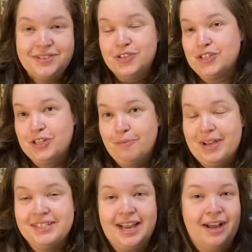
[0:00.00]
You just know
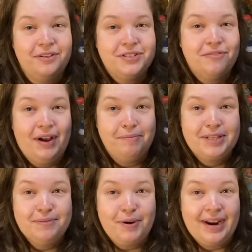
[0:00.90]
my style, so find me
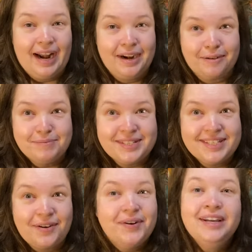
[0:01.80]
some great items.
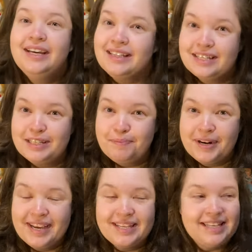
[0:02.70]
So this is
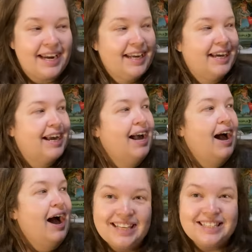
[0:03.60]
pretty exciting
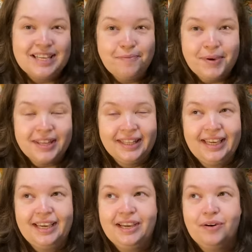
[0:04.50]

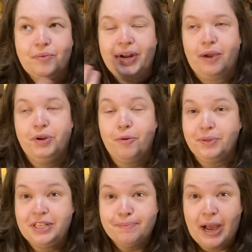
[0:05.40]
typically when I would
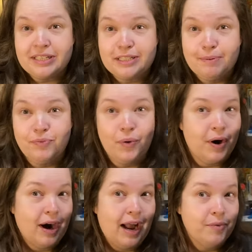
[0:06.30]
open these boxes
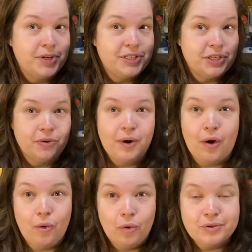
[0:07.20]
before, I would do a
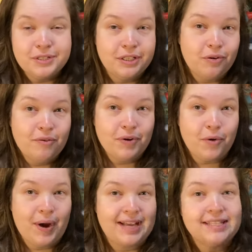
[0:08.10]
whole slew of
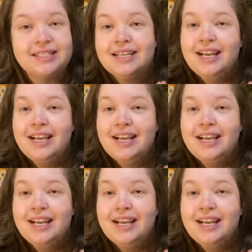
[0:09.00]
requests